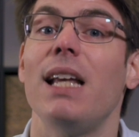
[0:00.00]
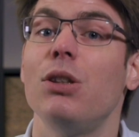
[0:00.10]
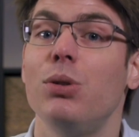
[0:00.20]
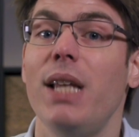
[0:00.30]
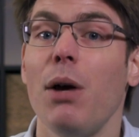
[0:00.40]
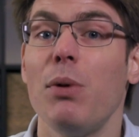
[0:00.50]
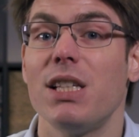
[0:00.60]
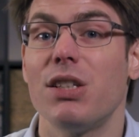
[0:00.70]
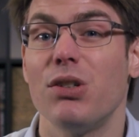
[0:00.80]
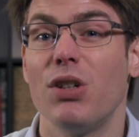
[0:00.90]
And today
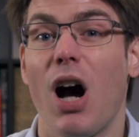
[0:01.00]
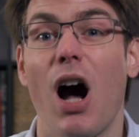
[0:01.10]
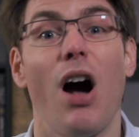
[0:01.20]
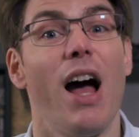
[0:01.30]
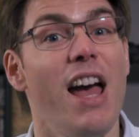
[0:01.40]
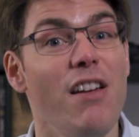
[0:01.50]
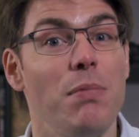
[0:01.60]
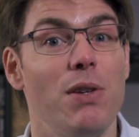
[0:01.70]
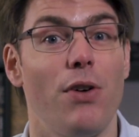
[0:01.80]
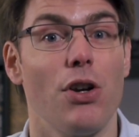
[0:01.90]
we saw how
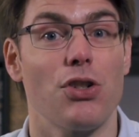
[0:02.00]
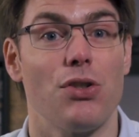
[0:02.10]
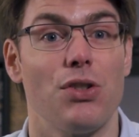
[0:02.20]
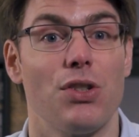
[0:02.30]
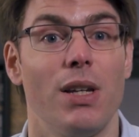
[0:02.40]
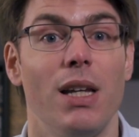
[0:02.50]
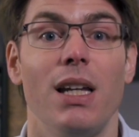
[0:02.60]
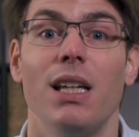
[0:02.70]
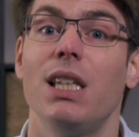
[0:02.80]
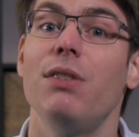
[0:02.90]
FP functions
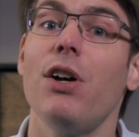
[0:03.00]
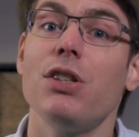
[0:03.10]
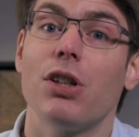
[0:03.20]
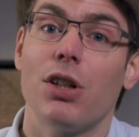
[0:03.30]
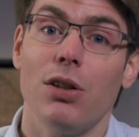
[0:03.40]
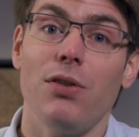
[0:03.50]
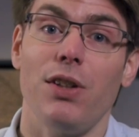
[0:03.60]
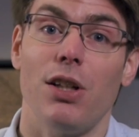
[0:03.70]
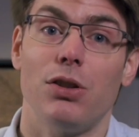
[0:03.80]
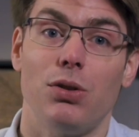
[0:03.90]
give us the
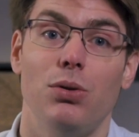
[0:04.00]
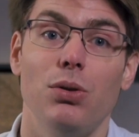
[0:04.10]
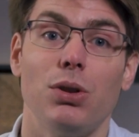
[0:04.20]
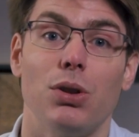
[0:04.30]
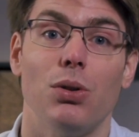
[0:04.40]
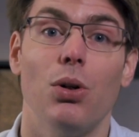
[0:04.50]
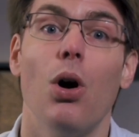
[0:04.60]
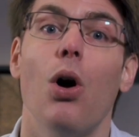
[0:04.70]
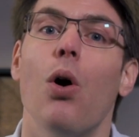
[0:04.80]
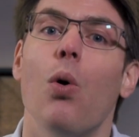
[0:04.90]
confidence to do
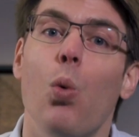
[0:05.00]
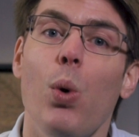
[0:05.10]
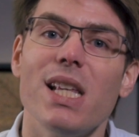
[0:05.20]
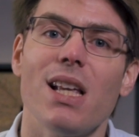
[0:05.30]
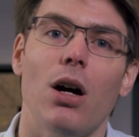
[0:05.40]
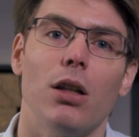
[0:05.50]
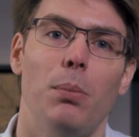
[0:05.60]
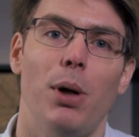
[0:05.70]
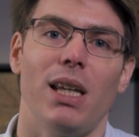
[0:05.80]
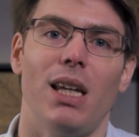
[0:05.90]
so
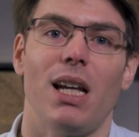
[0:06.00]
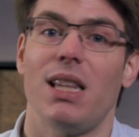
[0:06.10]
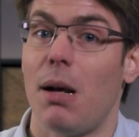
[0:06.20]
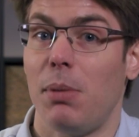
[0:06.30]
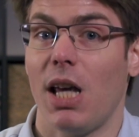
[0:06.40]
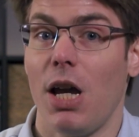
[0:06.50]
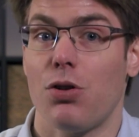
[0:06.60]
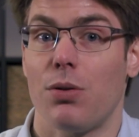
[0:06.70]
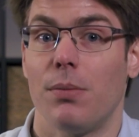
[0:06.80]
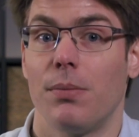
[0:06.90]
without breaking the
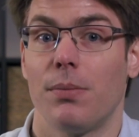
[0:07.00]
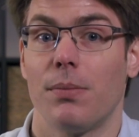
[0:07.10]
application.